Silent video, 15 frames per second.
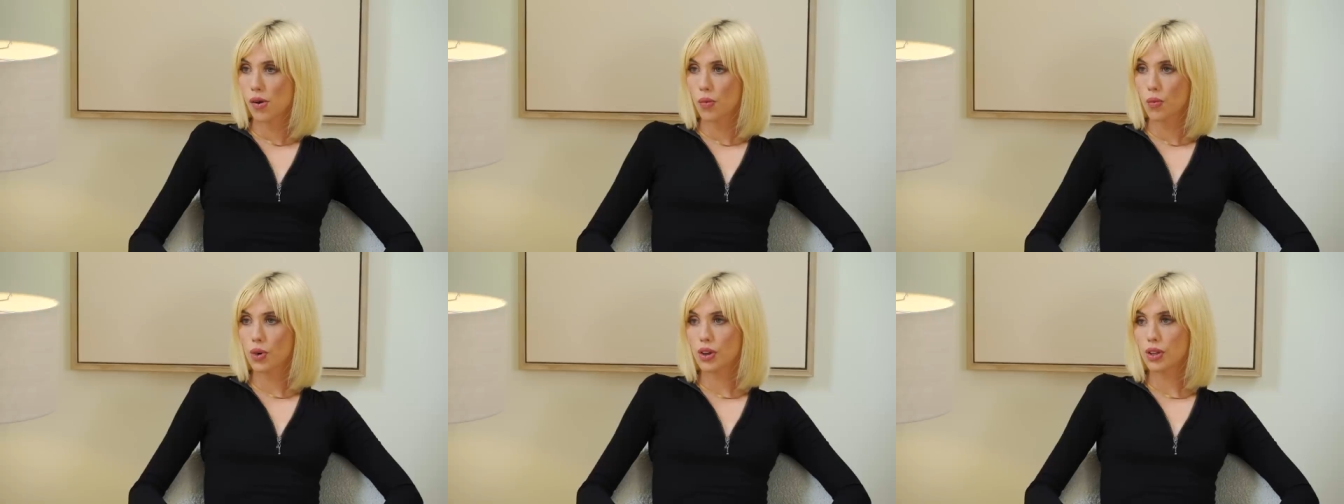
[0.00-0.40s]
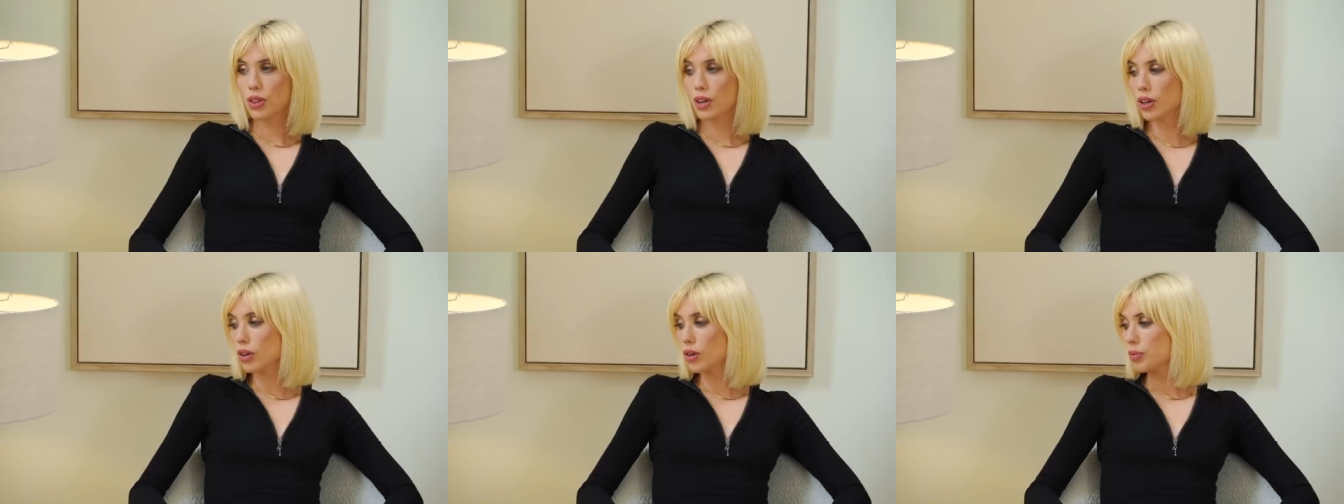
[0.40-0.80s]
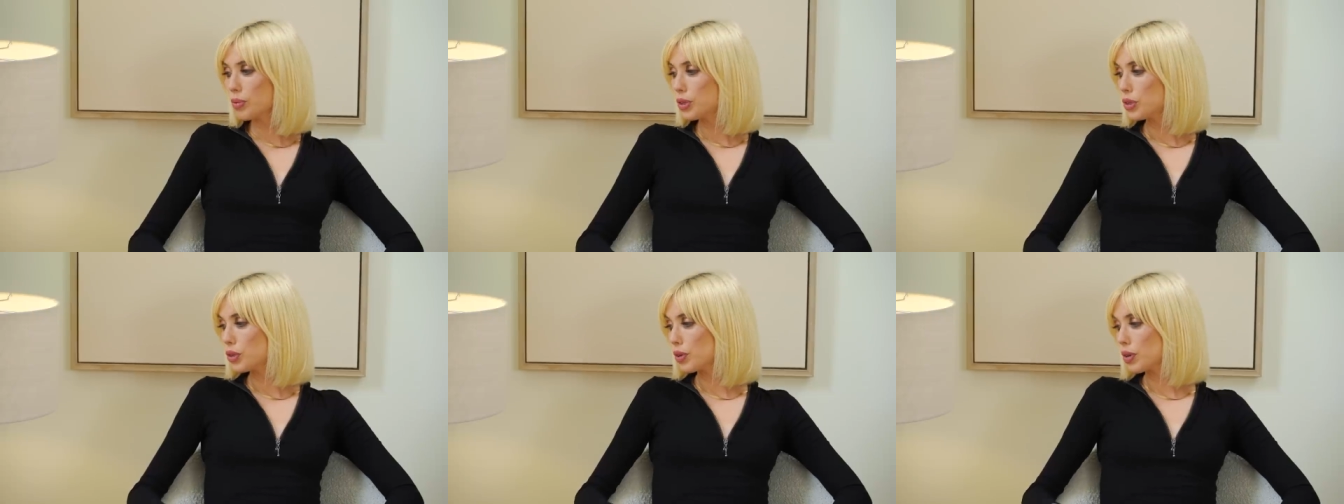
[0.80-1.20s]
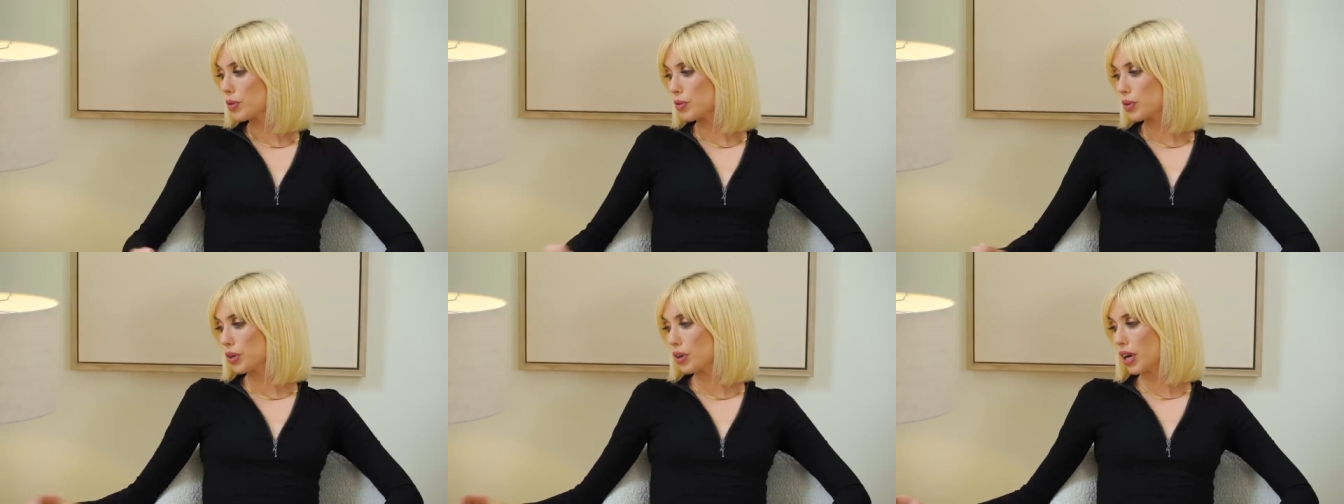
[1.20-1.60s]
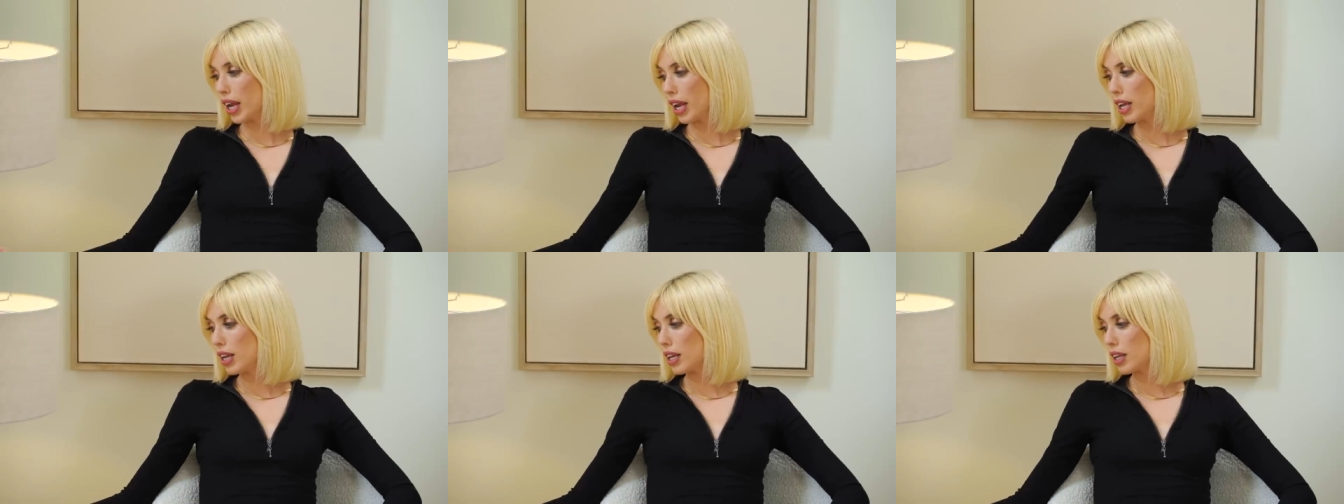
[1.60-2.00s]
What do you think you'll be doing when you're
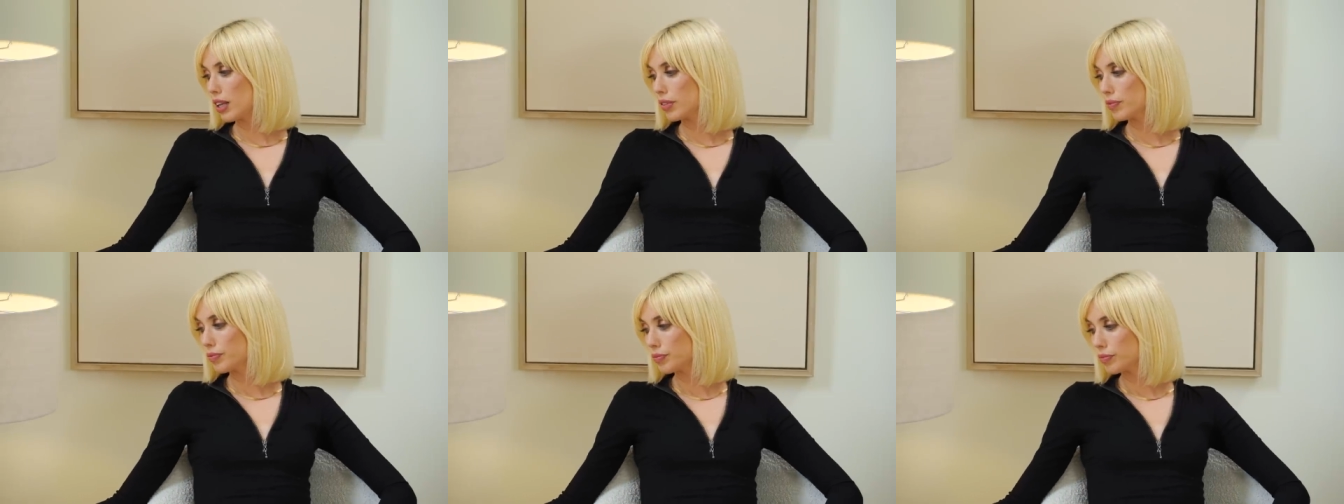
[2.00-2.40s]
80?